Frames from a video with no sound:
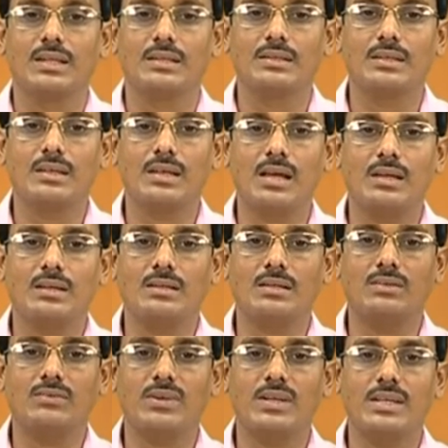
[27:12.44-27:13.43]
Then
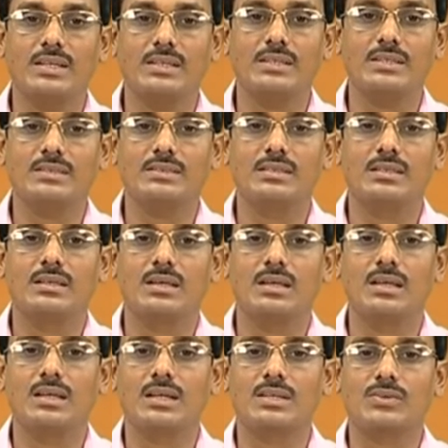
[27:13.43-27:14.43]
another variant is
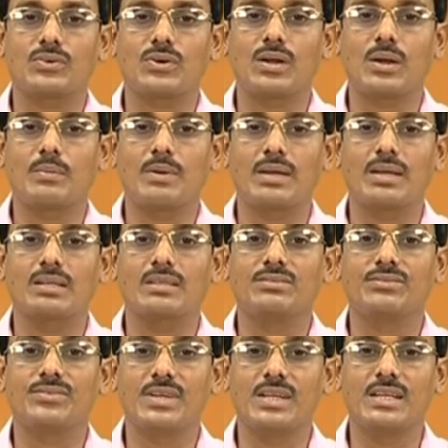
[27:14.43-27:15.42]
electrochemical
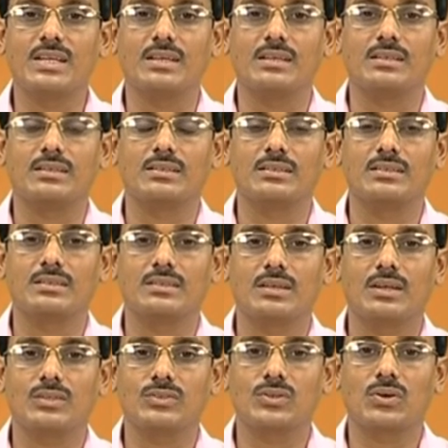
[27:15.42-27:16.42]
drilling,
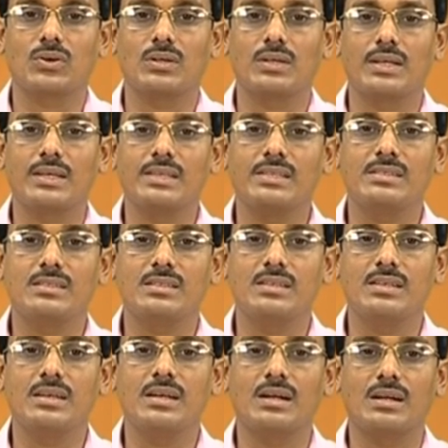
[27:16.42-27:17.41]
also called
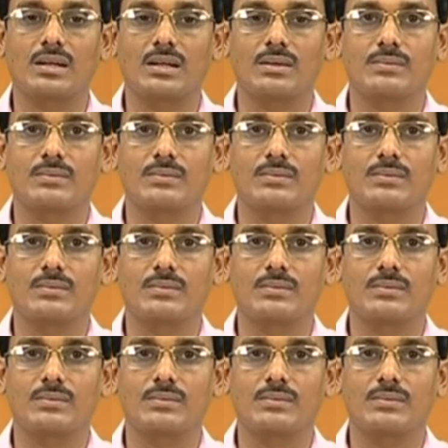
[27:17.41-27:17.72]
ECDR.